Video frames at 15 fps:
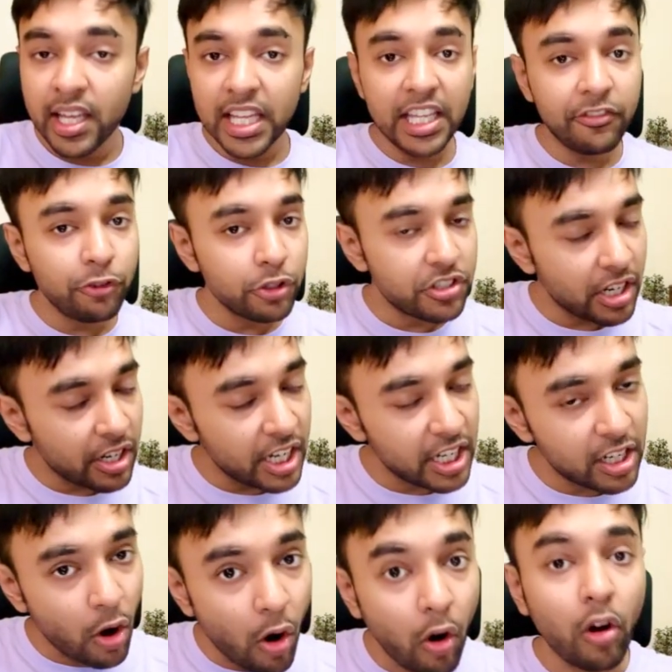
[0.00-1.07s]
If you
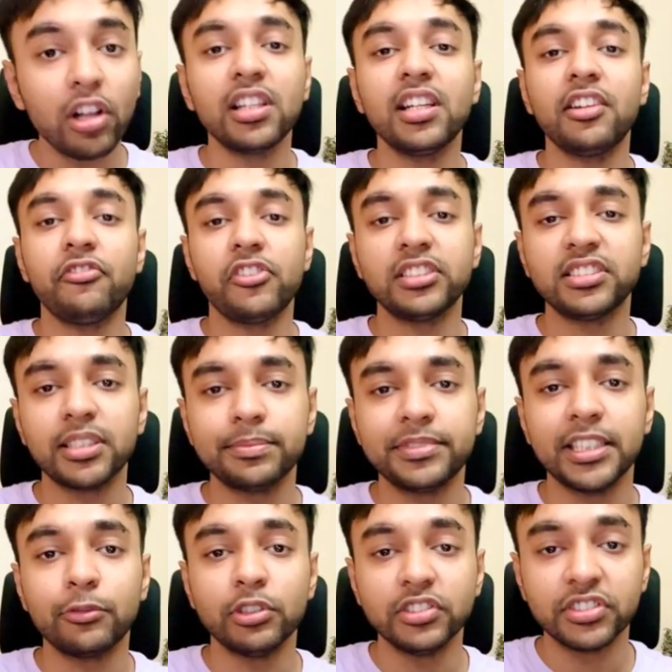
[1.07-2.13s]
generate all the different
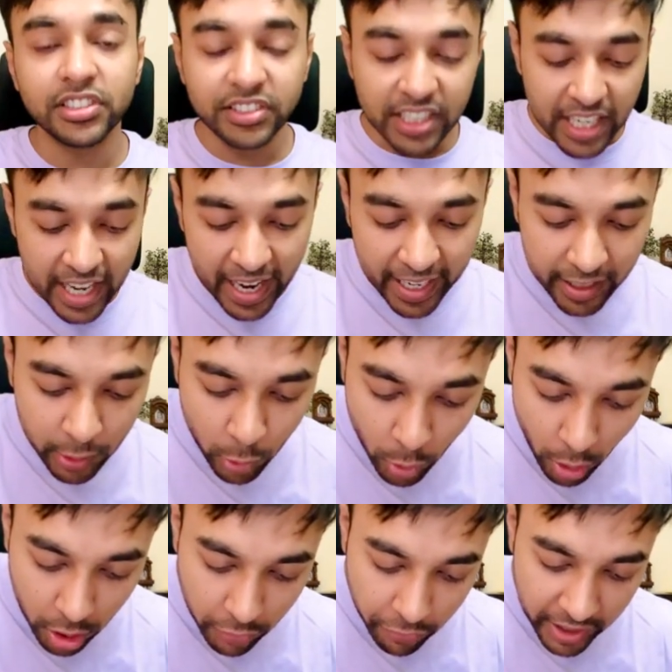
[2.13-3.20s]
subsequences and do
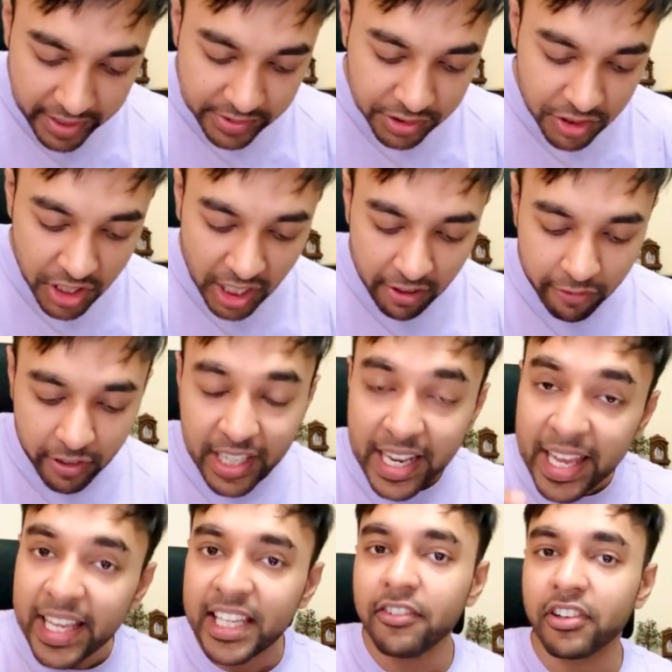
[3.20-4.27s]
not find string 1
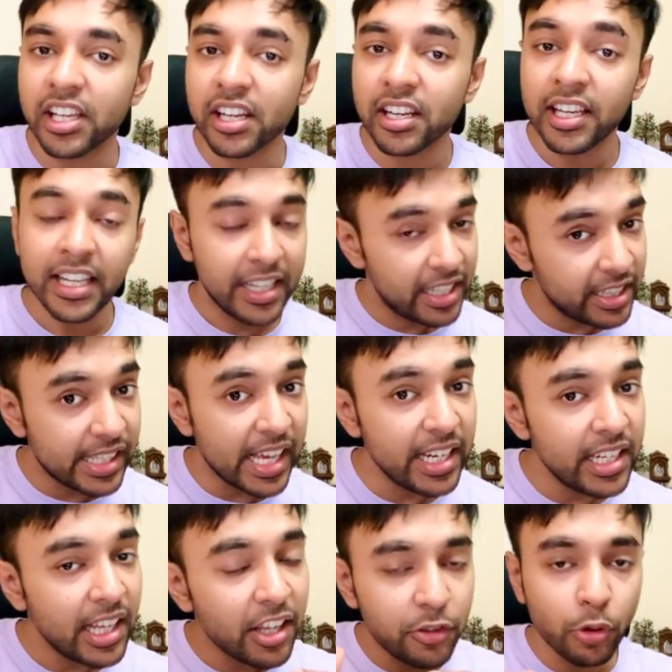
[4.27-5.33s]
anywhere,
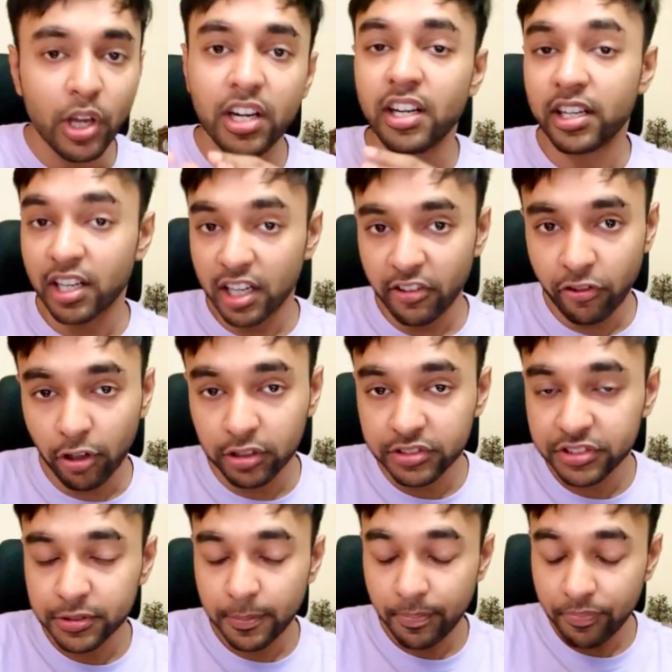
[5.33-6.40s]
then you can return a false.